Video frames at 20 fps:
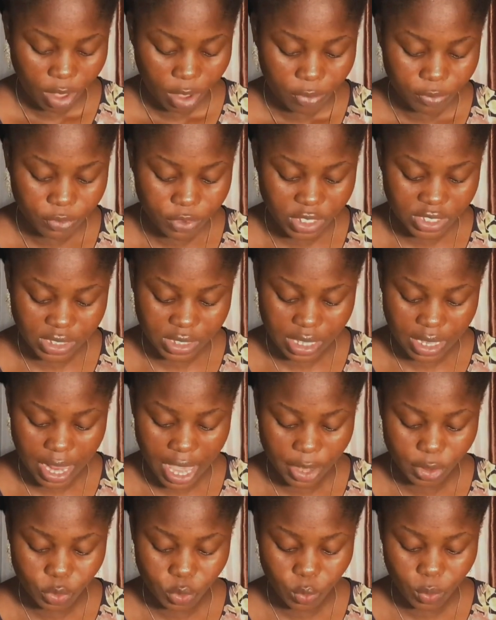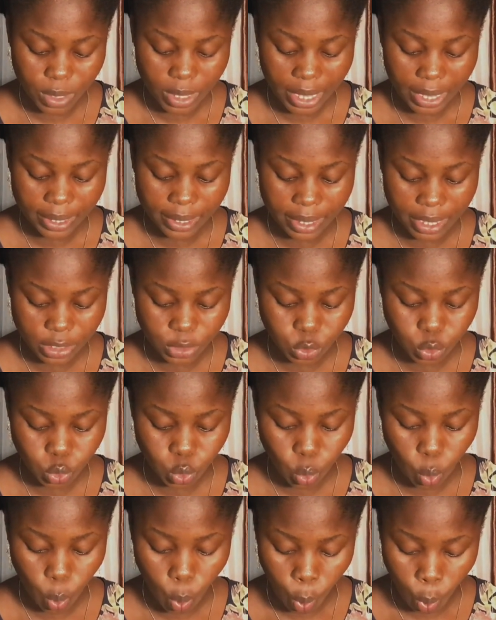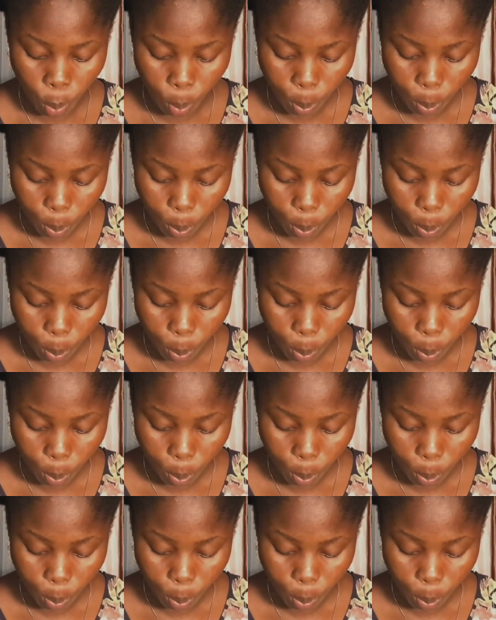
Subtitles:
First thing I do when I get home.